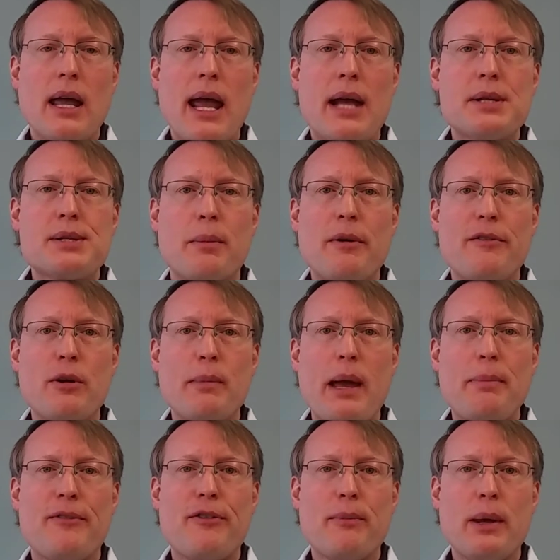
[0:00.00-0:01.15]
And some of you may
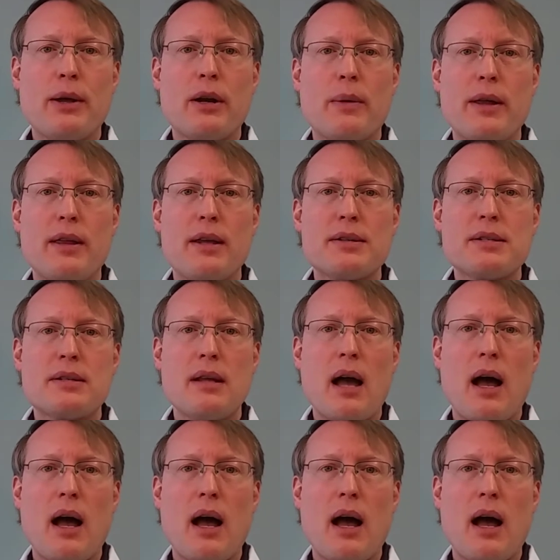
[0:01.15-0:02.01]
be familiar with this